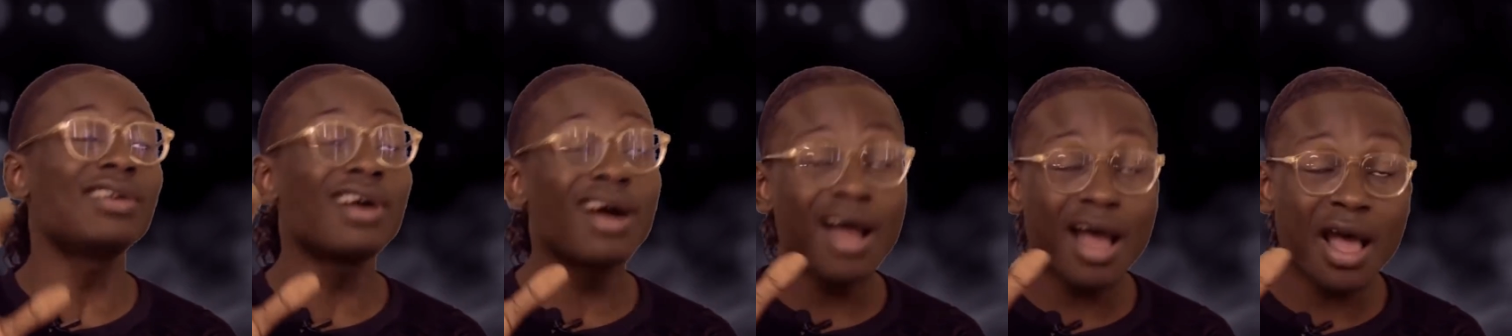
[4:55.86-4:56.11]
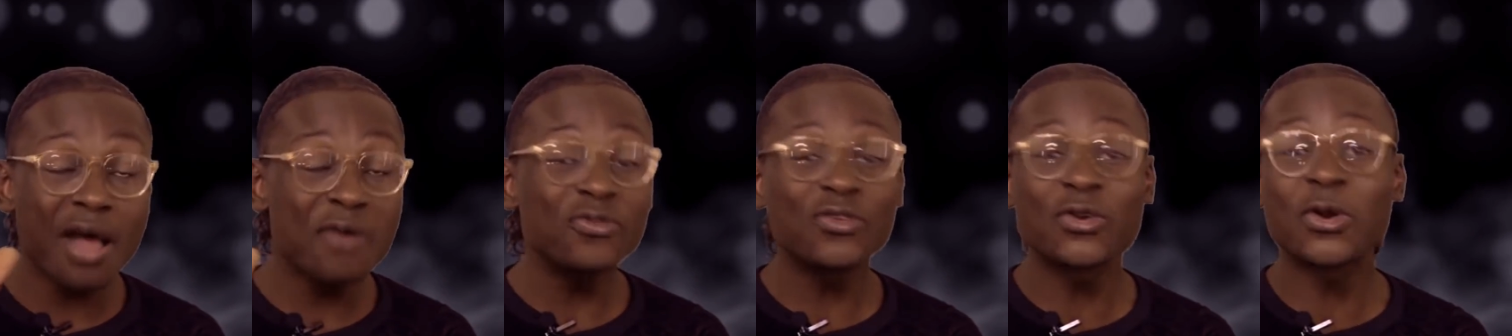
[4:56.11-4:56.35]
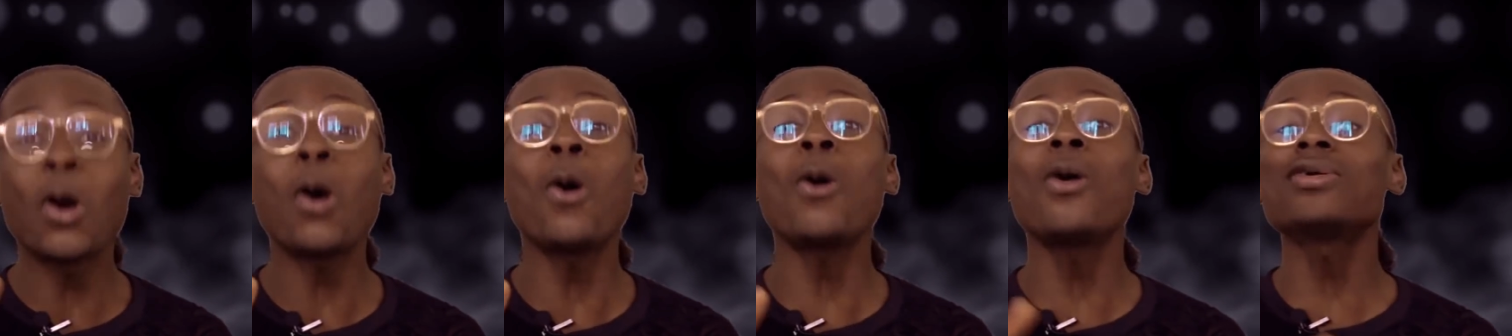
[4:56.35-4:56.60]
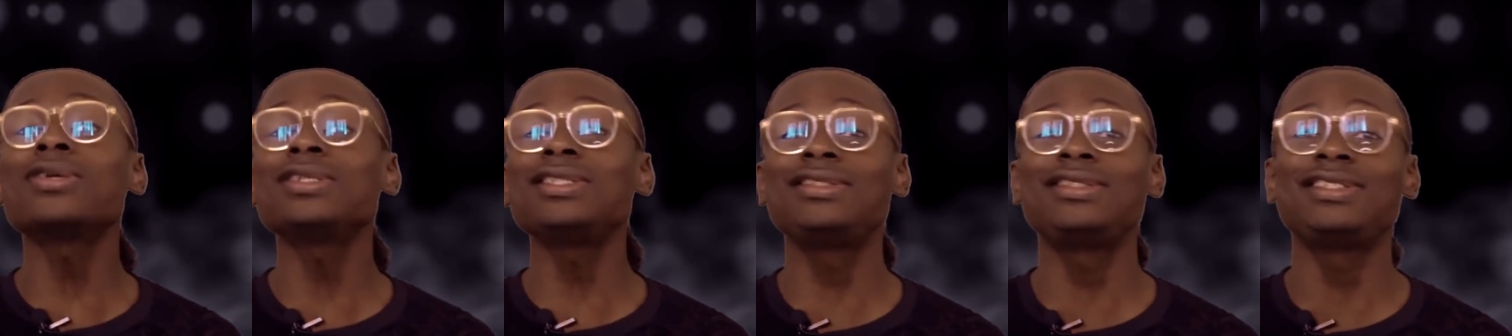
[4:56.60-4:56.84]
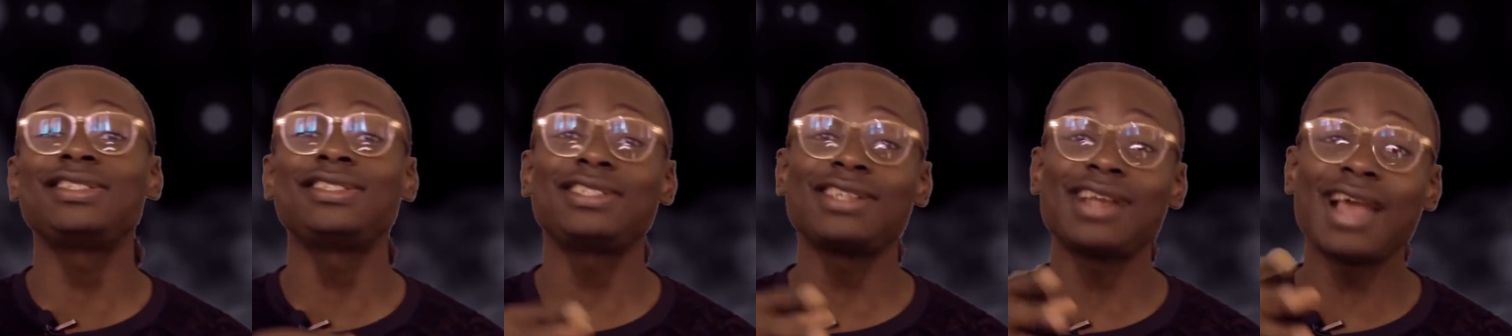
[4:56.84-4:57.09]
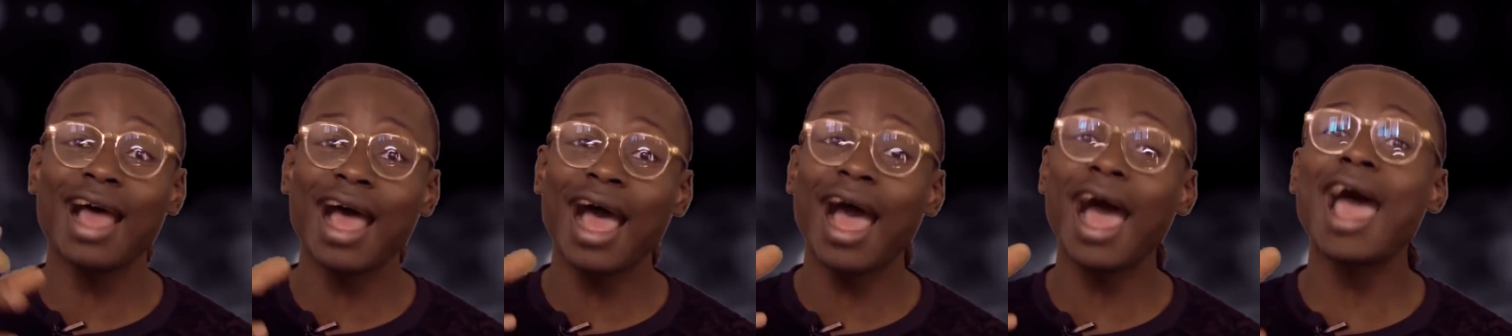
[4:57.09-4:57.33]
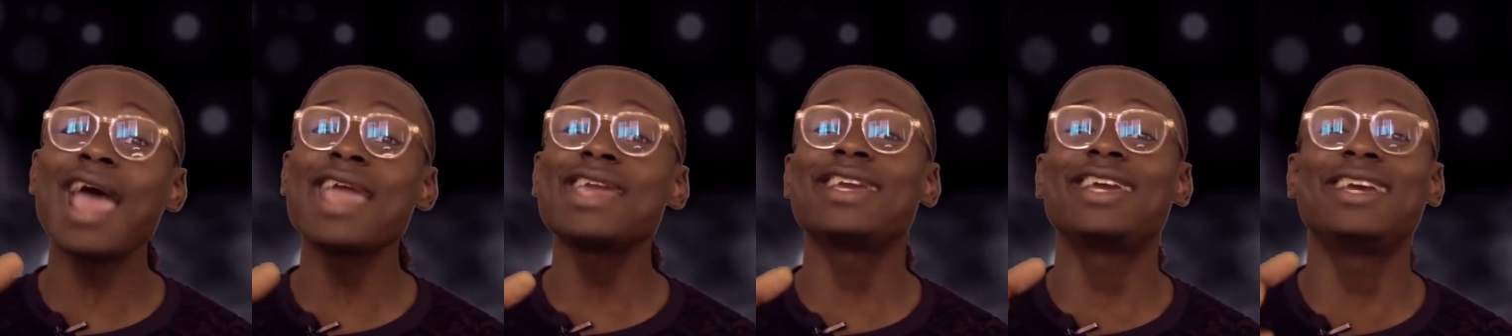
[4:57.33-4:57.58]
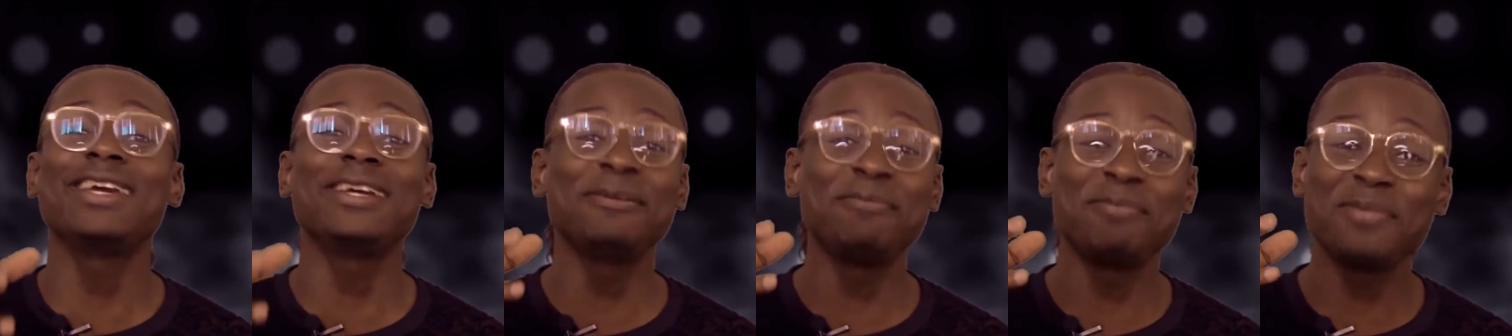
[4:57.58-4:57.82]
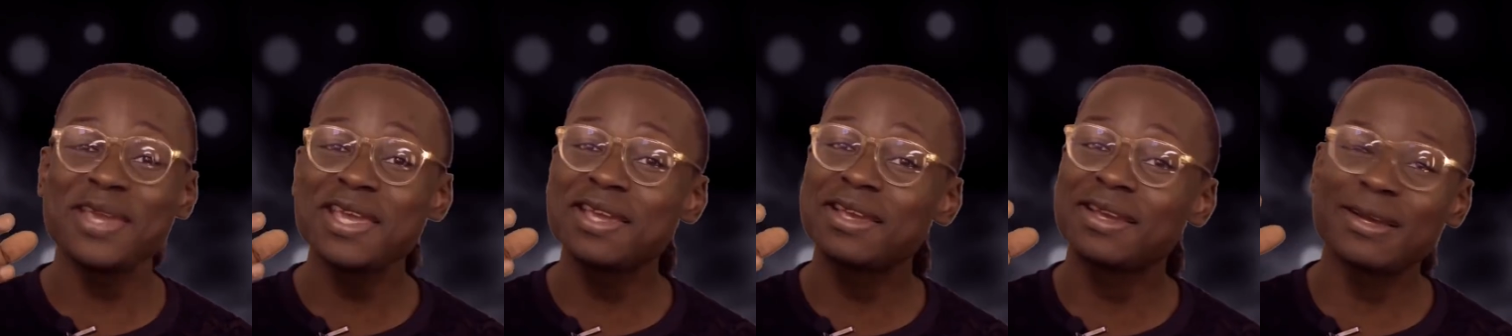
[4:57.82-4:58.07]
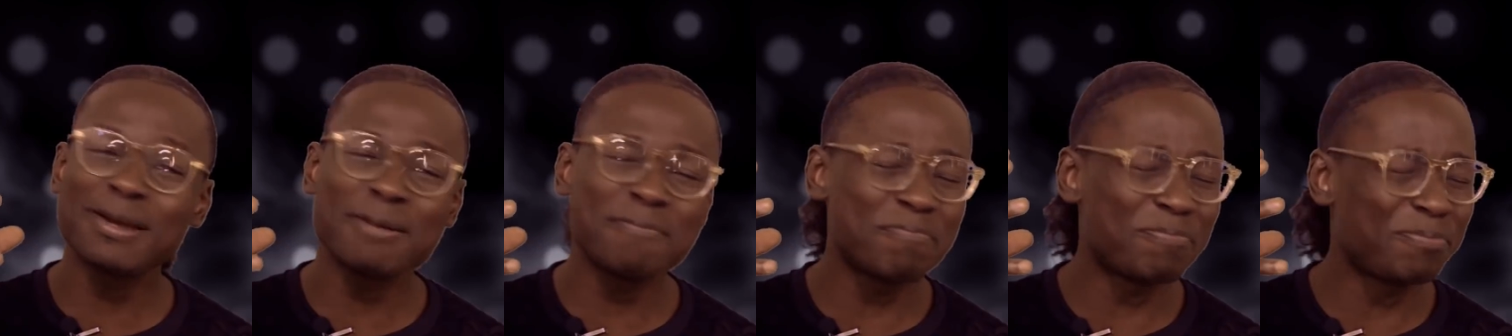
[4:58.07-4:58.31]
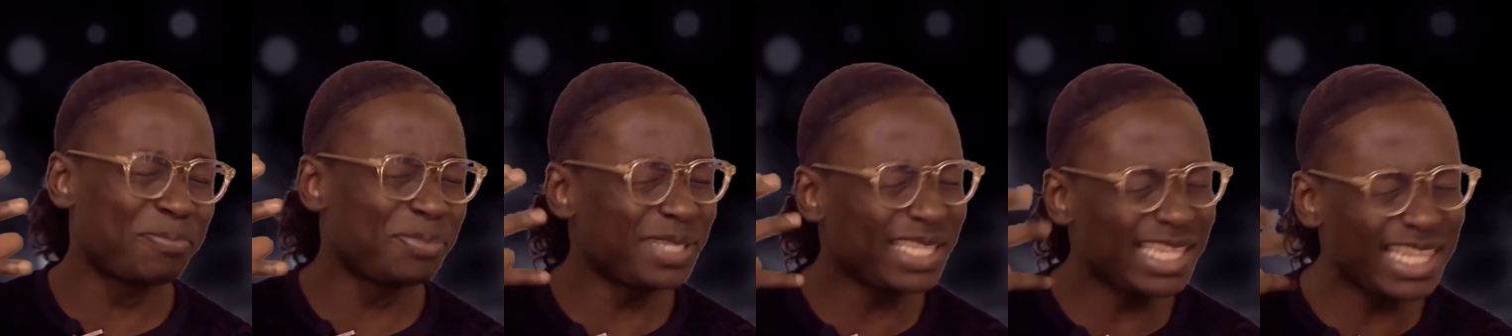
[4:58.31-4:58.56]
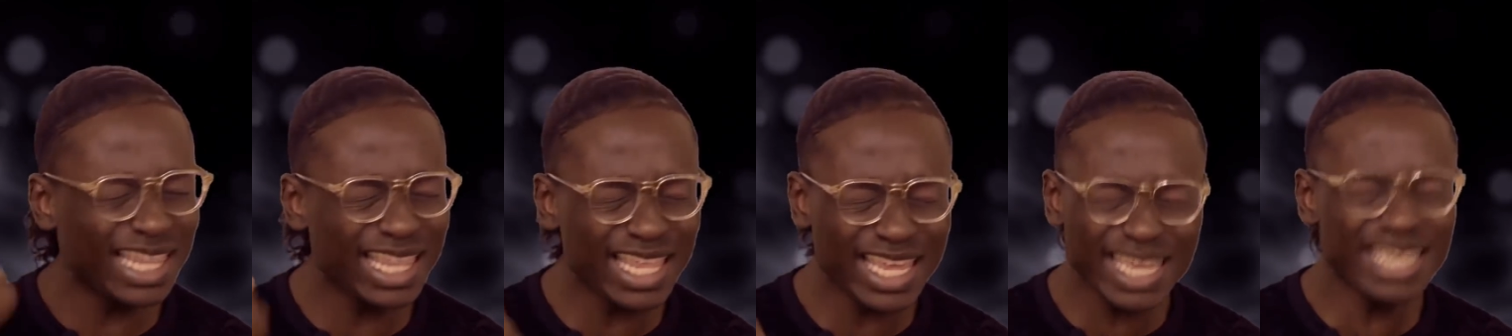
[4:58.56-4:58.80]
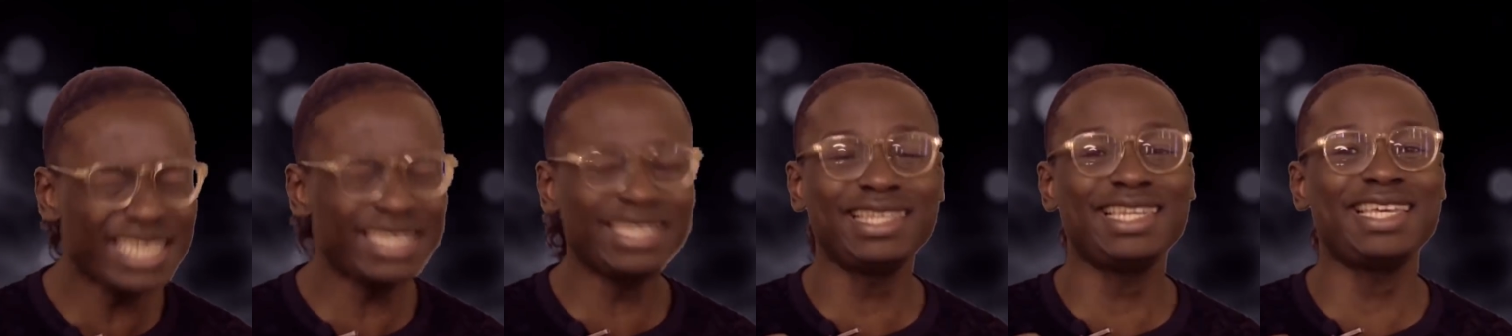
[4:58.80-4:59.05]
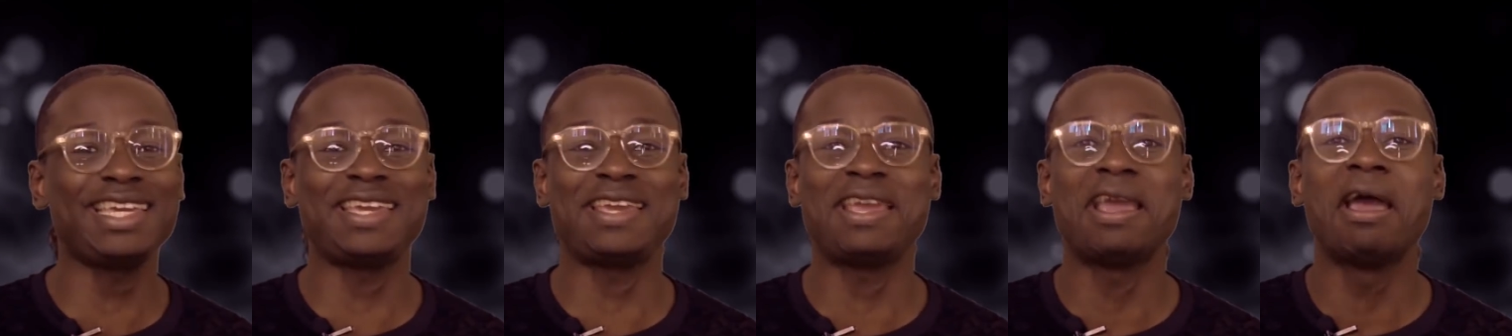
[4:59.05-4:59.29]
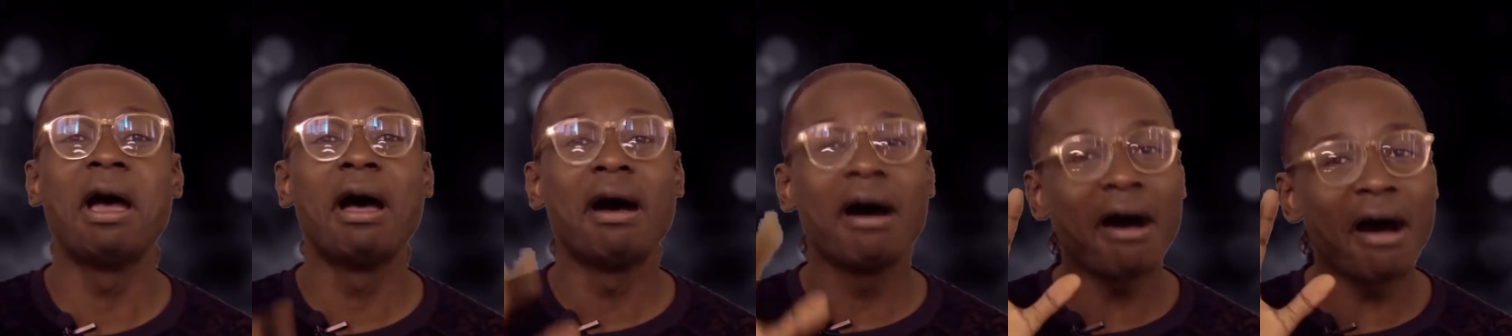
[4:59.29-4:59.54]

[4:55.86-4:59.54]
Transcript: Of course, I could be completely